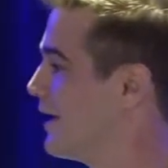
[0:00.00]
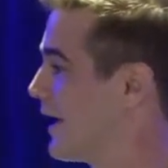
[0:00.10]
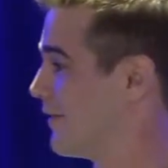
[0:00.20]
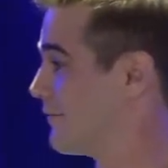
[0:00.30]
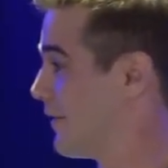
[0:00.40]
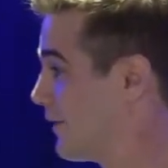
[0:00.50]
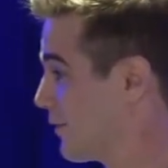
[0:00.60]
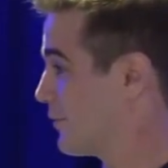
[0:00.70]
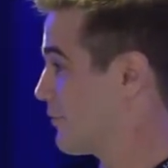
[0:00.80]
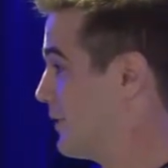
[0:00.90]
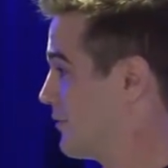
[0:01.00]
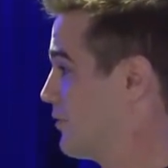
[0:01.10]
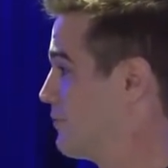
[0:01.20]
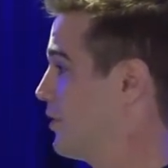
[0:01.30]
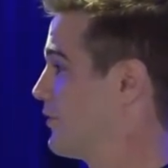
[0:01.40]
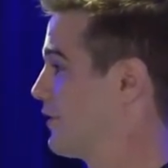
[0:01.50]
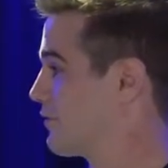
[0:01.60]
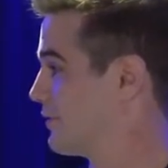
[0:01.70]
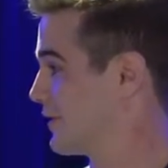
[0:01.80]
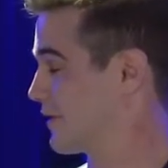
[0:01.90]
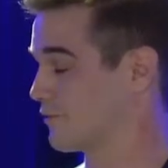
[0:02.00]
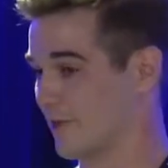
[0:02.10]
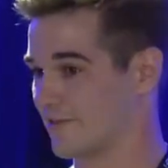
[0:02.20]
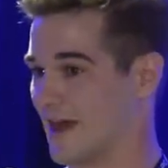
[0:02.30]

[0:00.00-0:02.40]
And then finally, what this means is you can build instant decentralized